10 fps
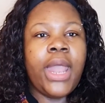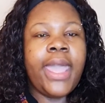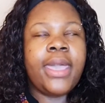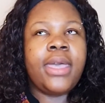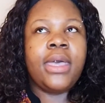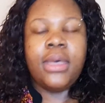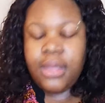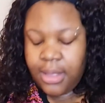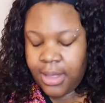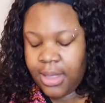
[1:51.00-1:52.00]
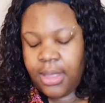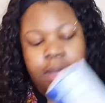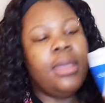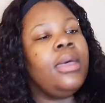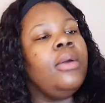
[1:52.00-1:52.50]
like
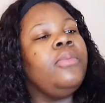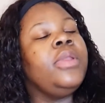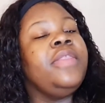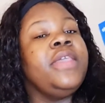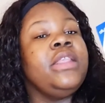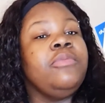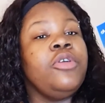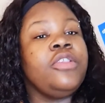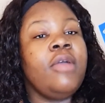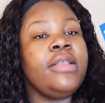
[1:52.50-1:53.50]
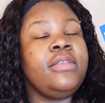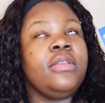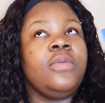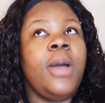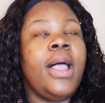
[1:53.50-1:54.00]
one of these
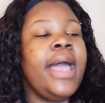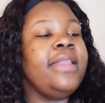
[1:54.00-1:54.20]
moisturizers as well,